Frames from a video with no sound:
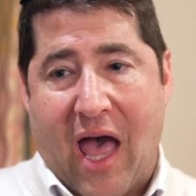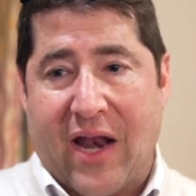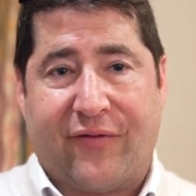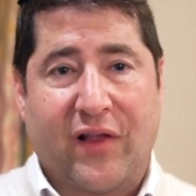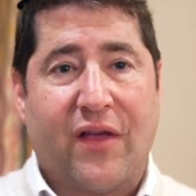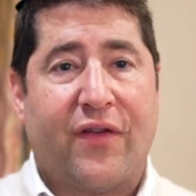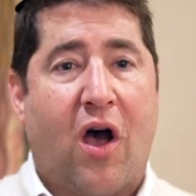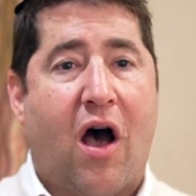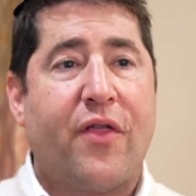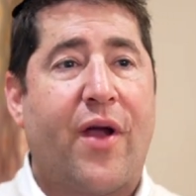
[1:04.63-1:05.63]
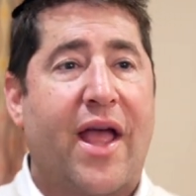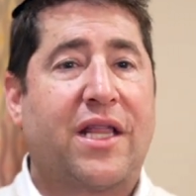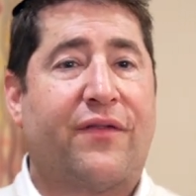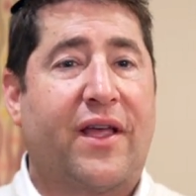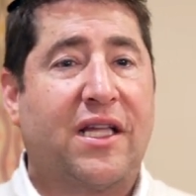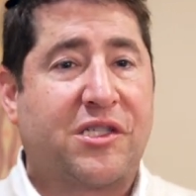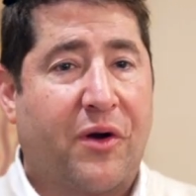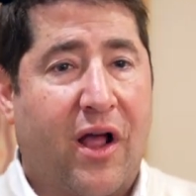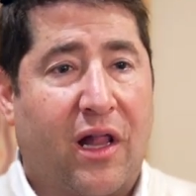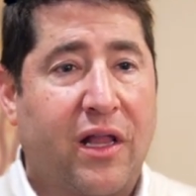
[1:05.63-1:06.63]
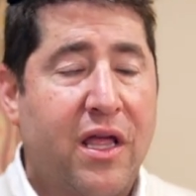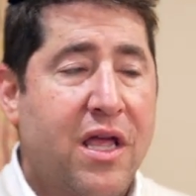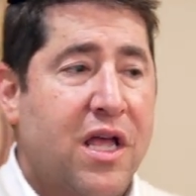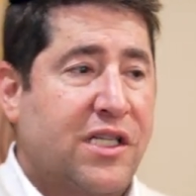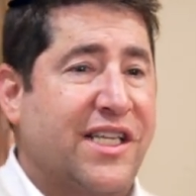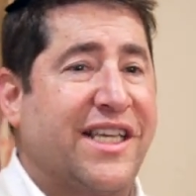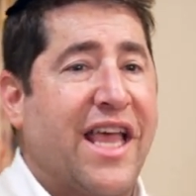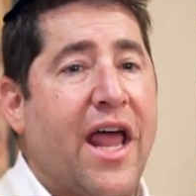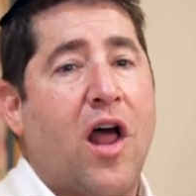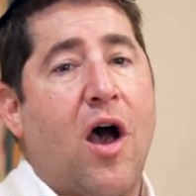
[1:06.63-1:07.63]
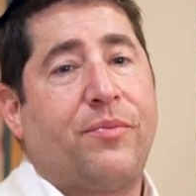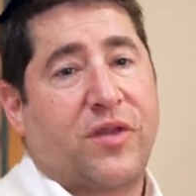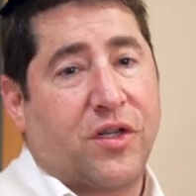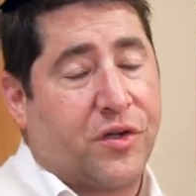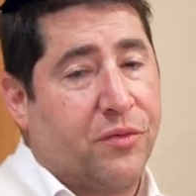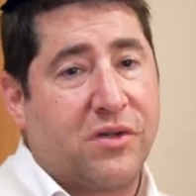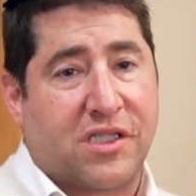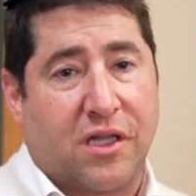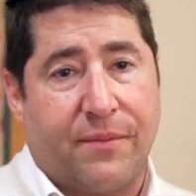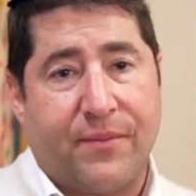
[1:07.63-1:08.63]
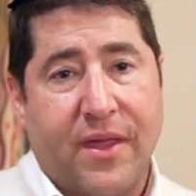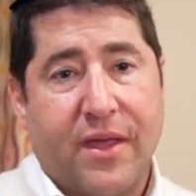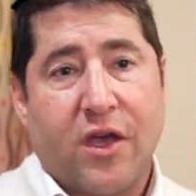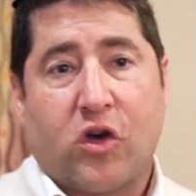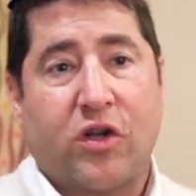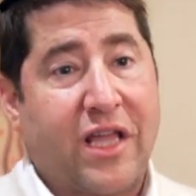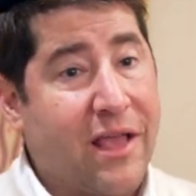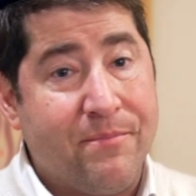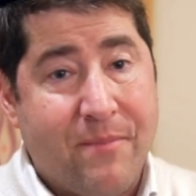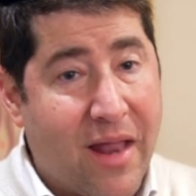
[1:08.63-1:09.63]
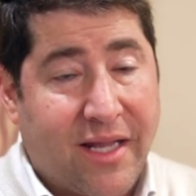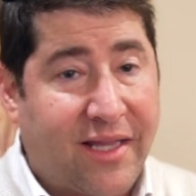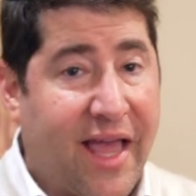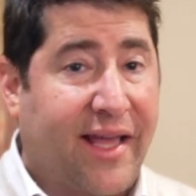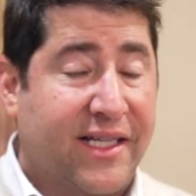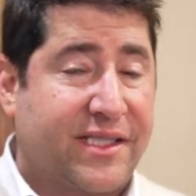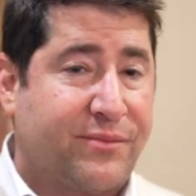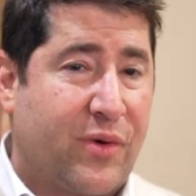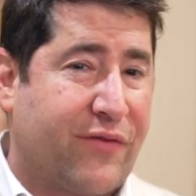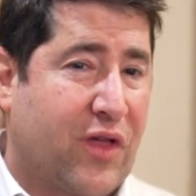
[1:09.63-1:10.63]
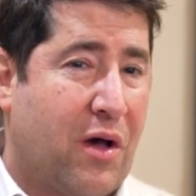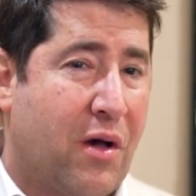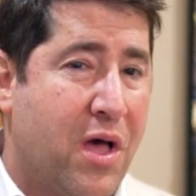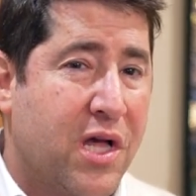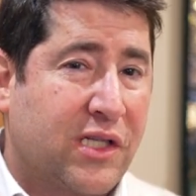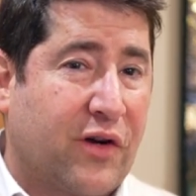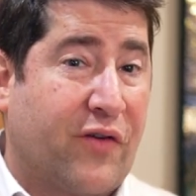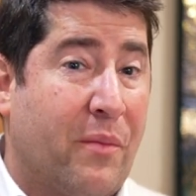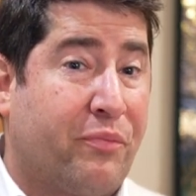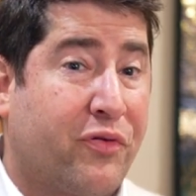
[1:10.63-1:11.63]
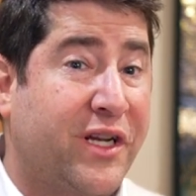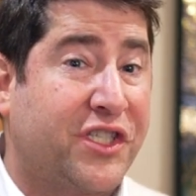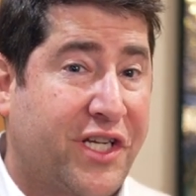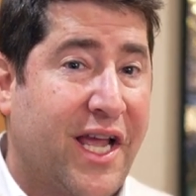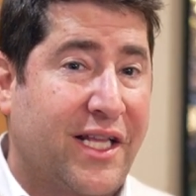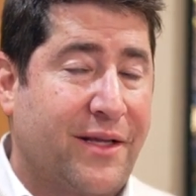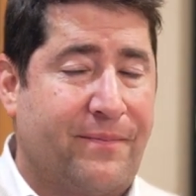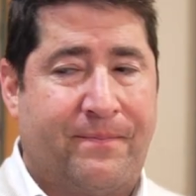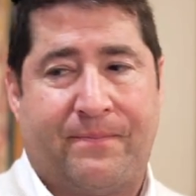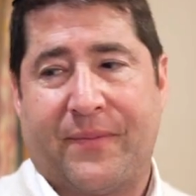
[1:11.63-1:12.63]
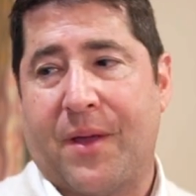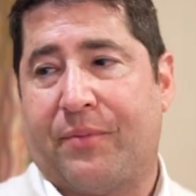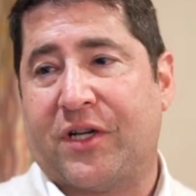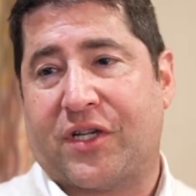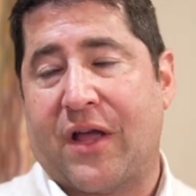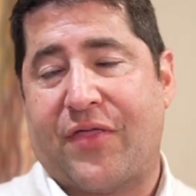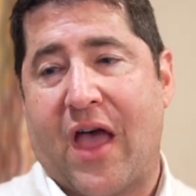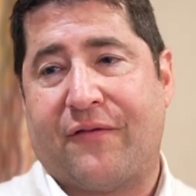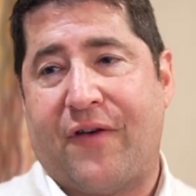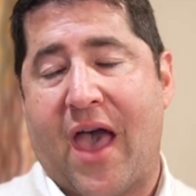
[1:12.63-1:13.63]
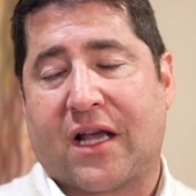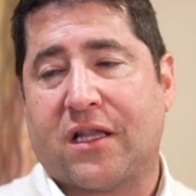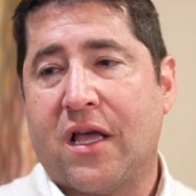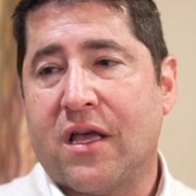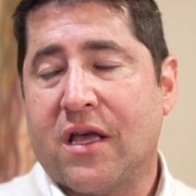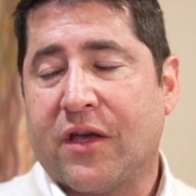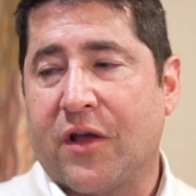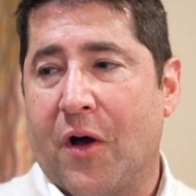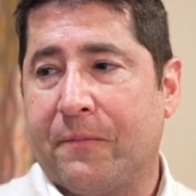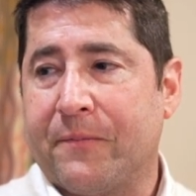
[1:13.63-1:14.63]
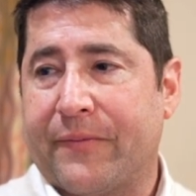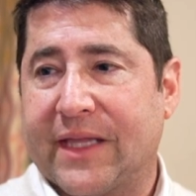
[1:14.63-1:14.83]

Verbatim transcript: And if you live at the other end of Israel, to get up to Jerusalem could take many days. We have to sort of appreciate that fact. You know,